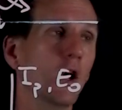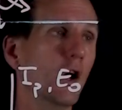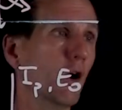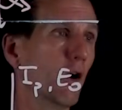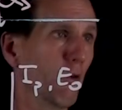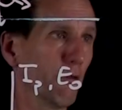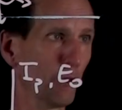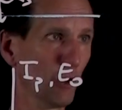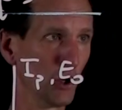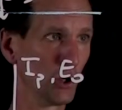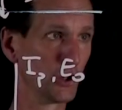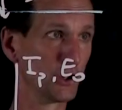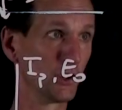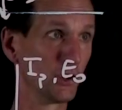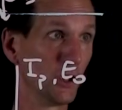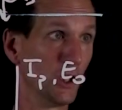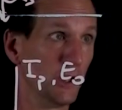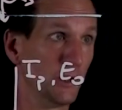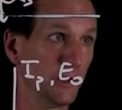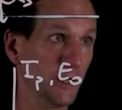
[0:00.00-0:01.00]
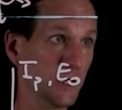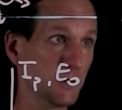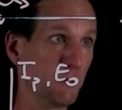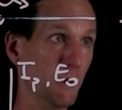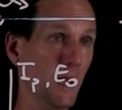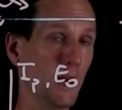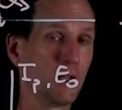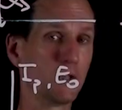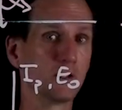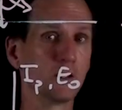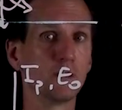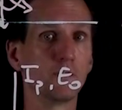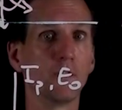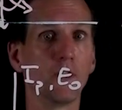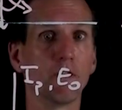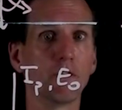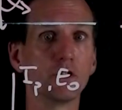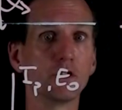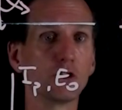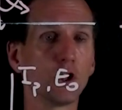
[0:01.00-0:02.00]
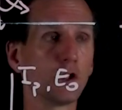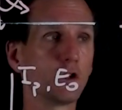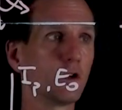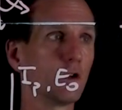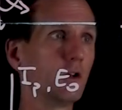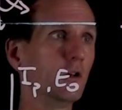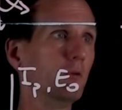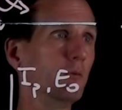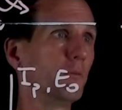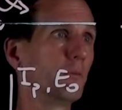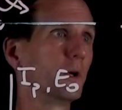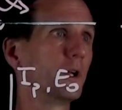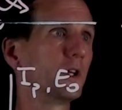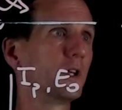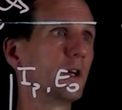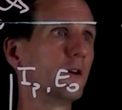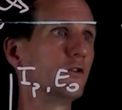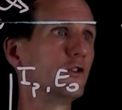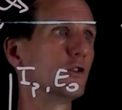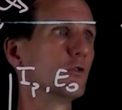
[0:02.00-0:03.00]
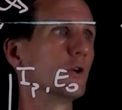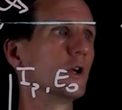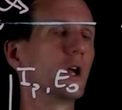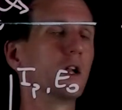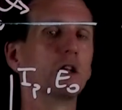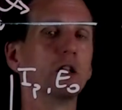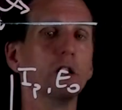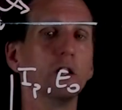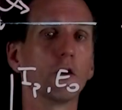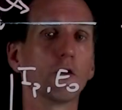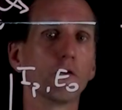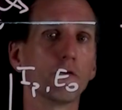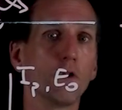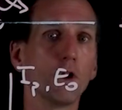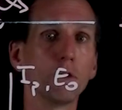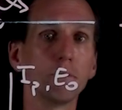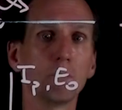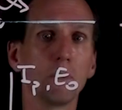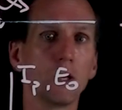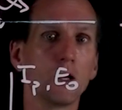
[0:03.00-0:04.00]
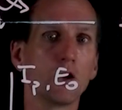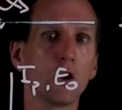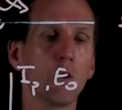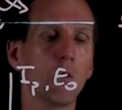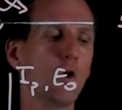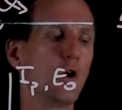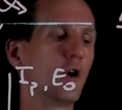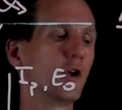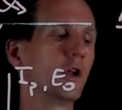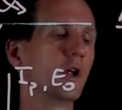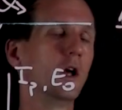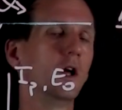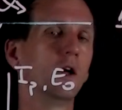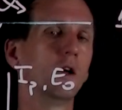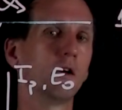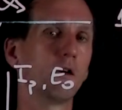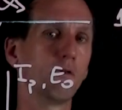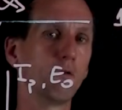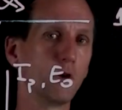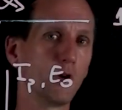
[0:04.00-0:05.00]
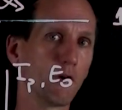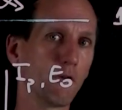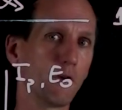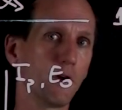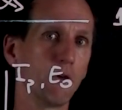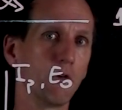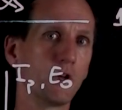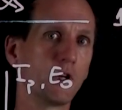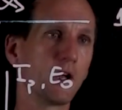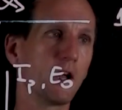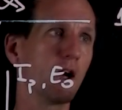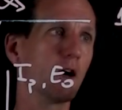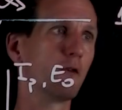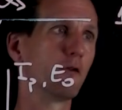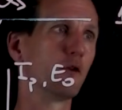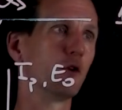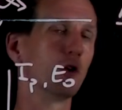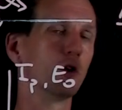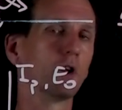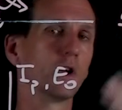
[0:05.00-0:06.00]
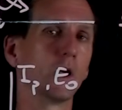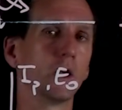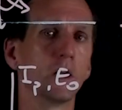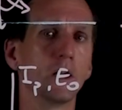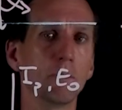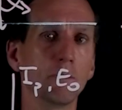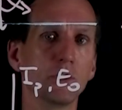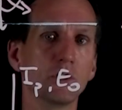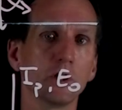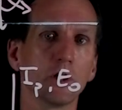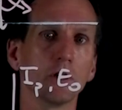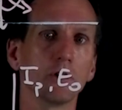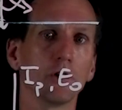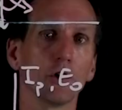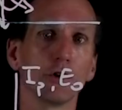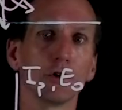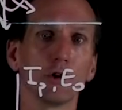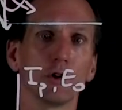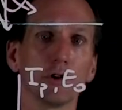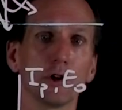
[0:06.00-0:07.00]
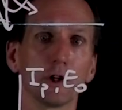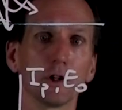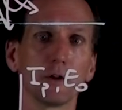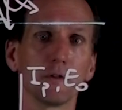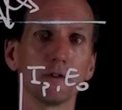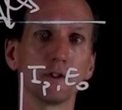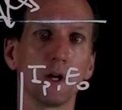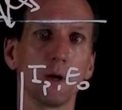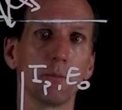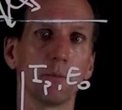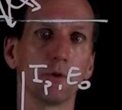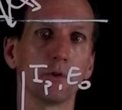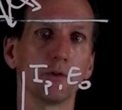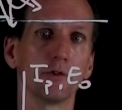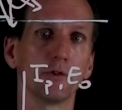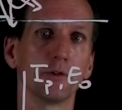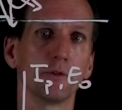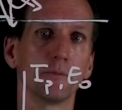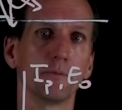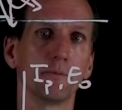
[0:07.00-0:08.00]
Of course, this balance is very subtle, but it gives you an idea of what may go on if we are very careful in imaging non-conductive samples.